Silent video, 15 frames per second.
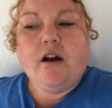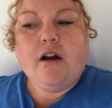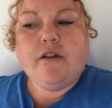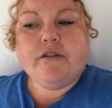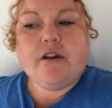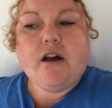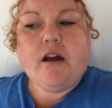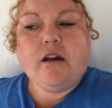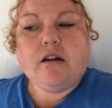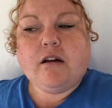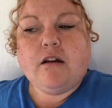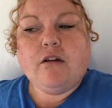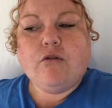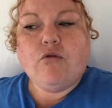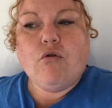I was like,
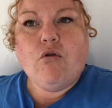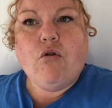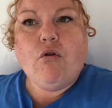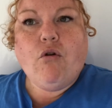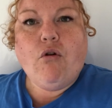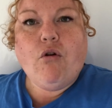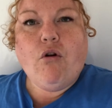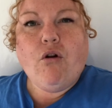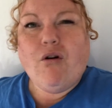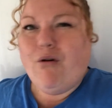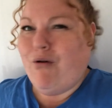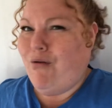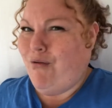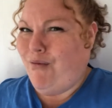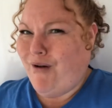
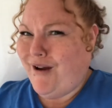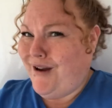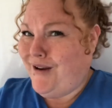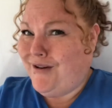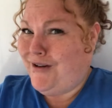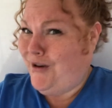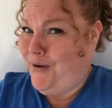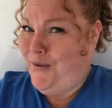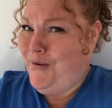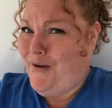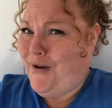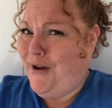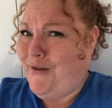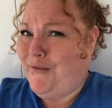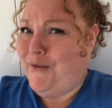no, I don't.
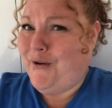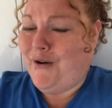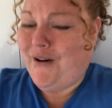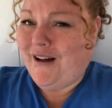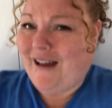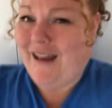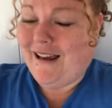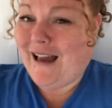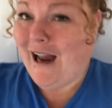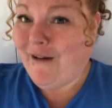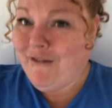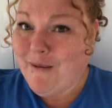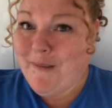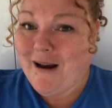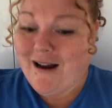I've got a
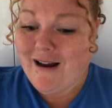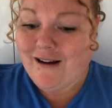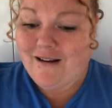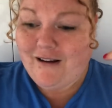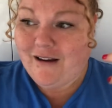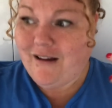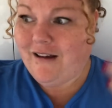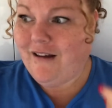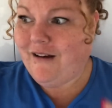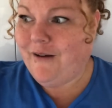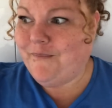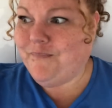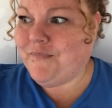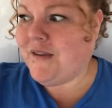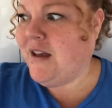carry bag, like
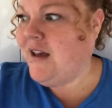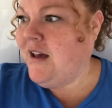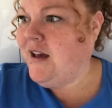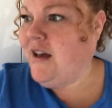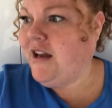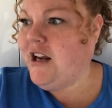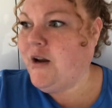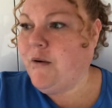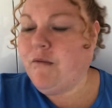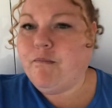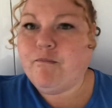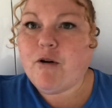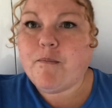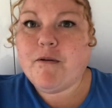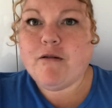a, you know, a
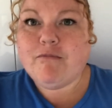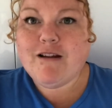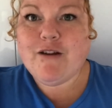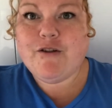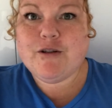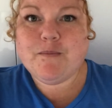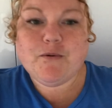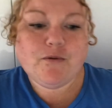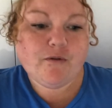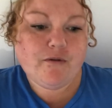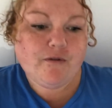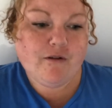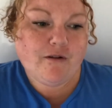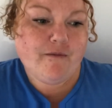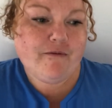proper
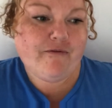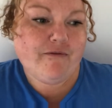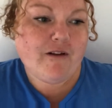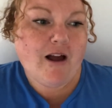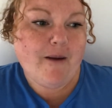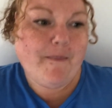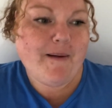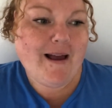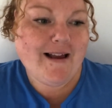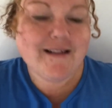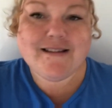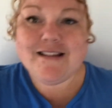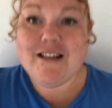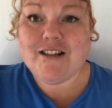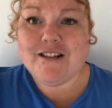reusable
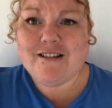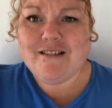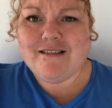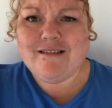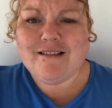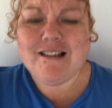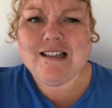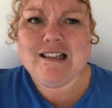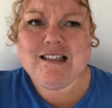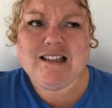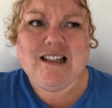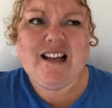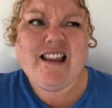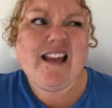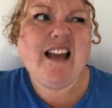hessian,
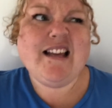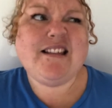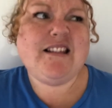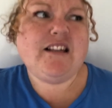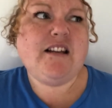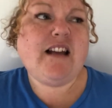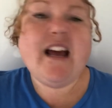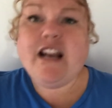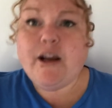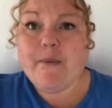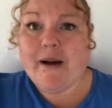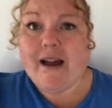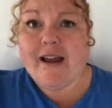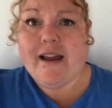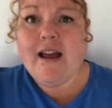are they hessian?
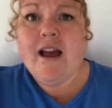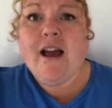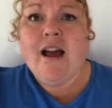Anyway,